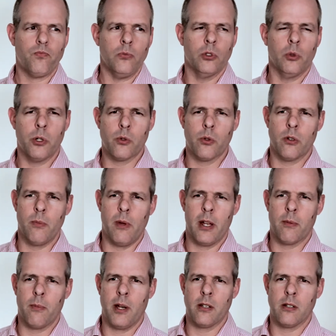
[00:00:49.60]
which would
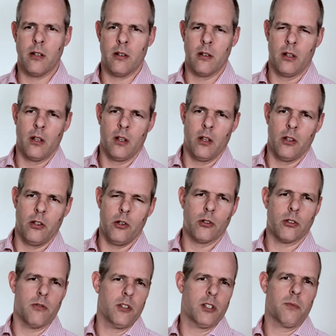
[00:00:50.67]
make better
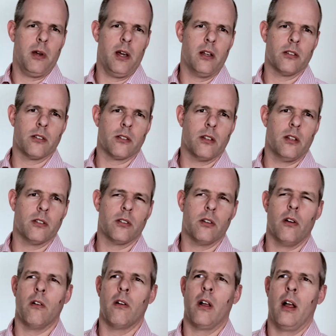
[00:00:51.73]
use of the space. And
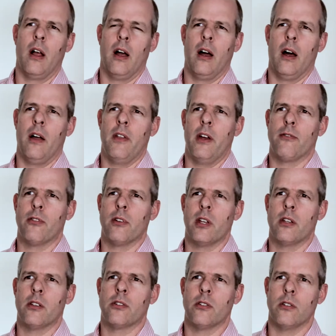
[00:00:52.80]
so I therefore
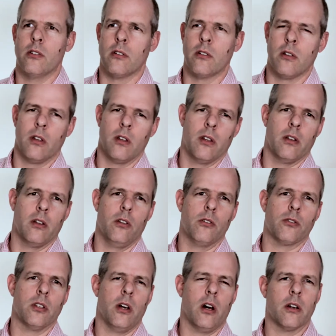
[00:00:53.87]
needed to
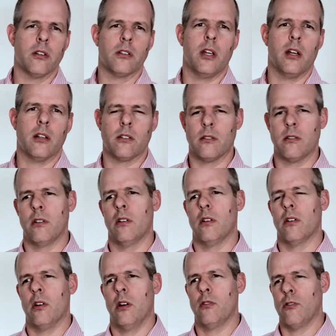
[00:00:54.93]
use an architect,
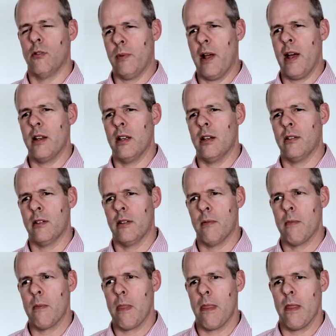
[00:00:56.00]
go through planning,
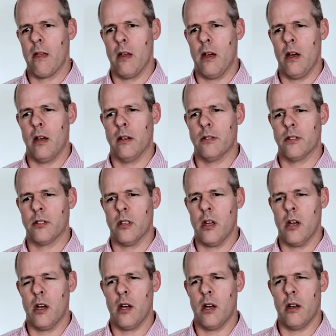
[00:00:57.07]
and
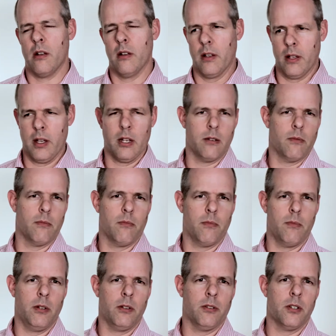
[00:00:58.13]
get
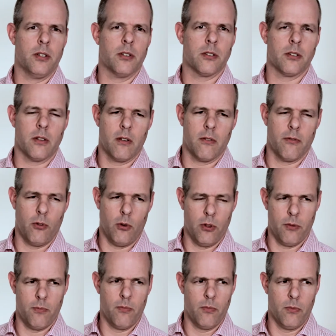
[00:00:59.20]
builders for
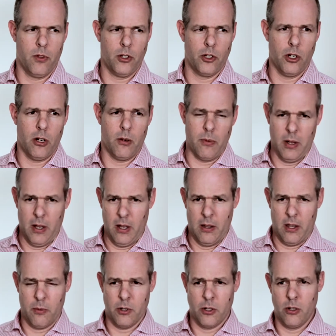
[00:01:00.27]
the job
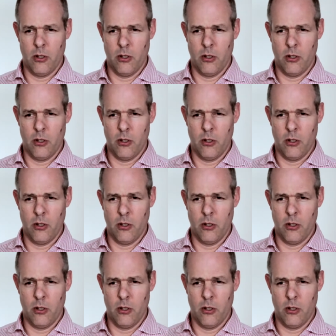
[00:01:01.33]
that would do